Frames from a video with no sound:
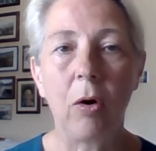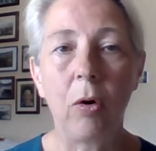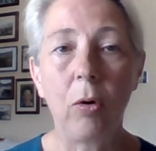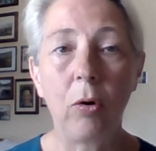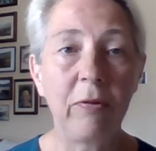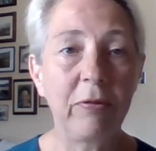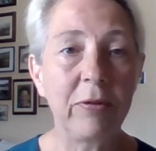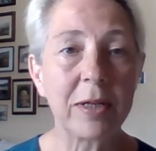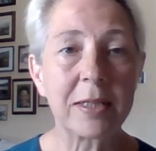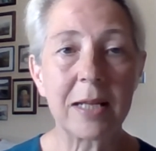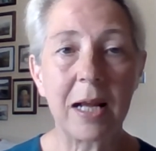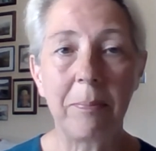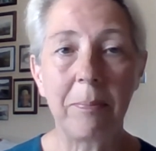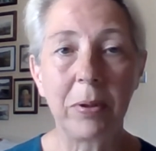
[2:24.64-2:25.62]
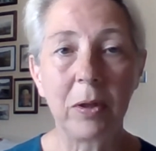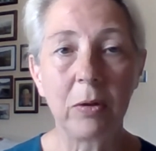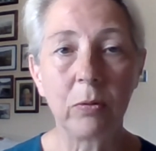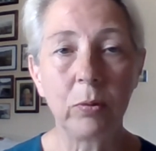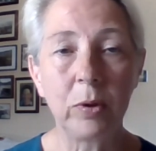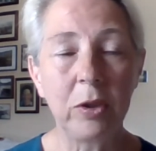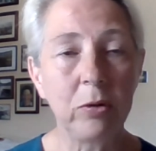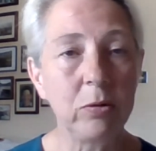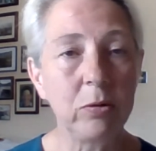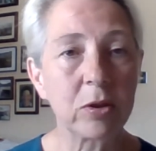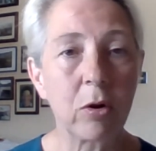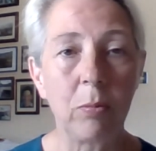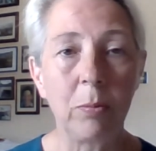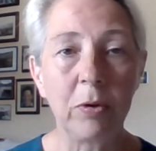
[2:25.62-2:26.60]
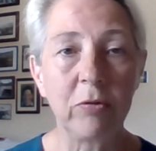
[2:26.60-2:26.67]
or for example, we use
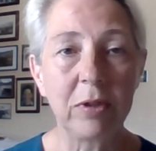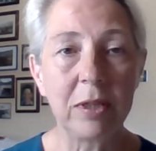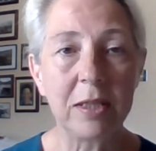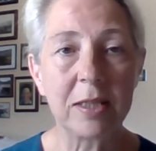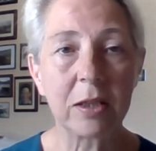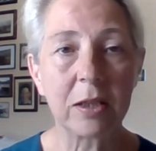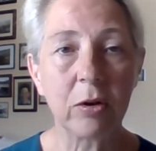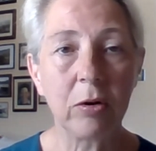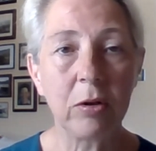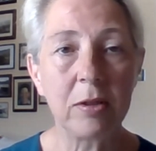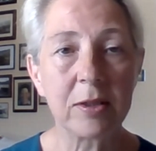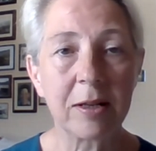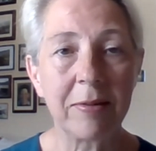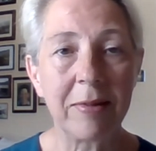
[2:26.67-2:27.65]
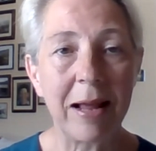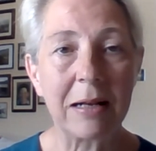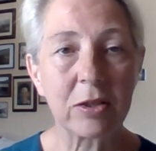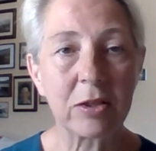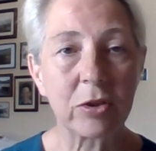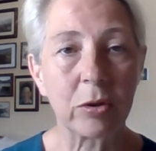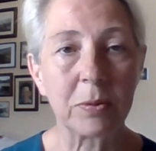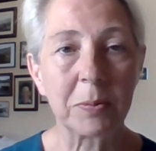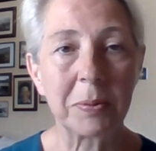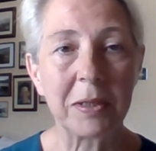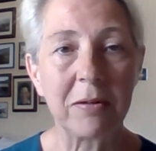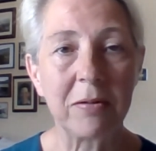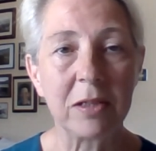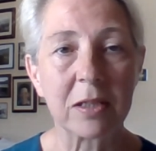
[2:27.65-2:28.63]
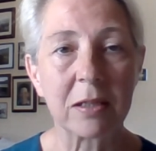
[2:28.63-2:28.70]
hormone releasing coils and that stops
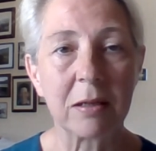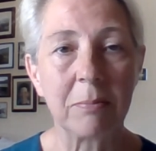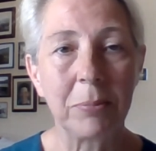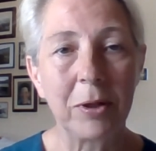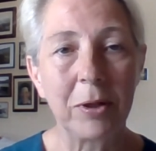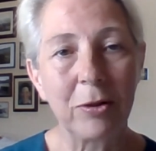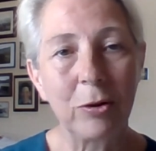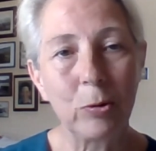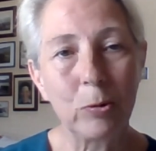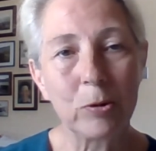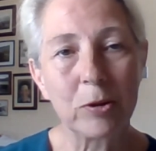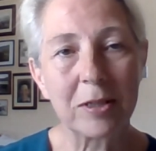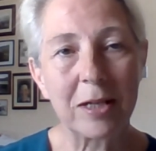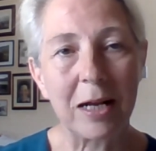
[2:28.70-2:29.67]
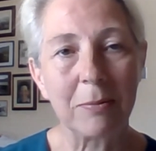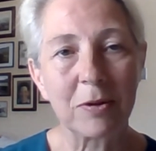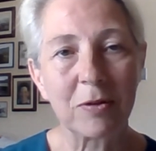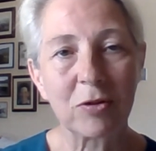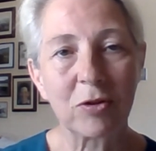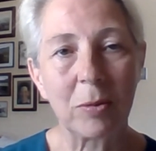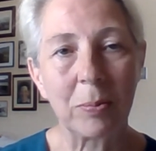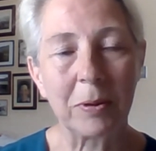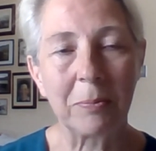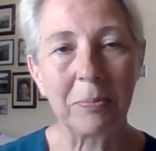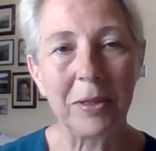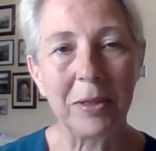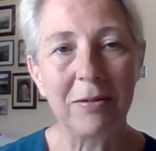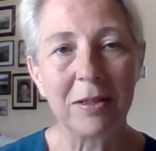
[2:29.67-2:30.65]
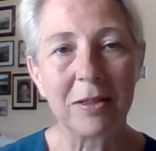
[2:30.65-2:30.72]
periods, but those types of stopping
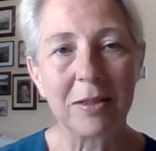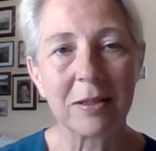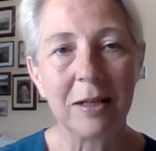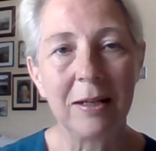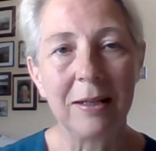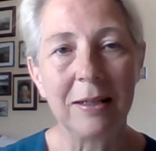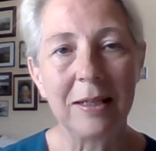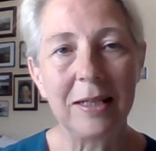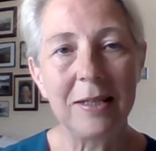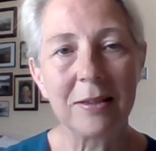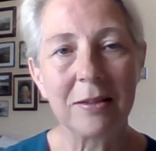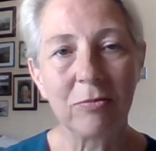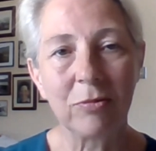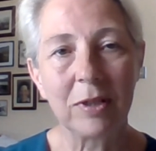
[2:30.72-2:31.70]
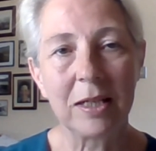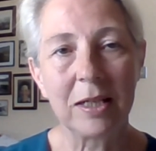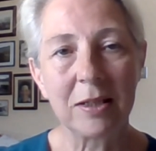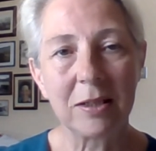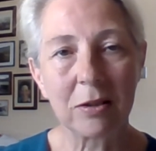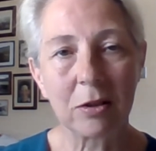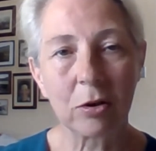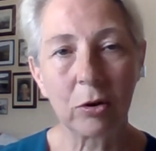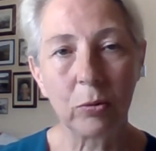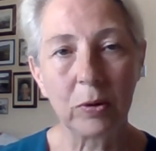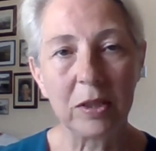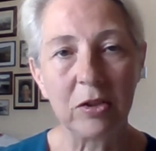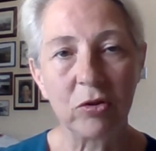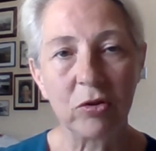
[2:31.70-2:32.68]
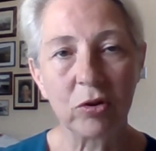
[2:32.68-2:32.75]
periods isn't related to low
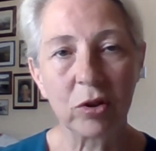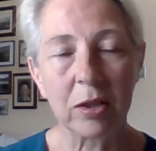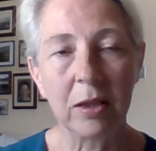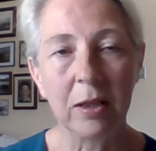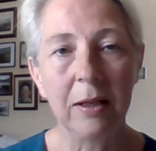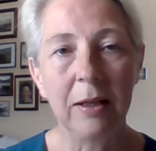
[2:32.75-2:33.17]
estrogen.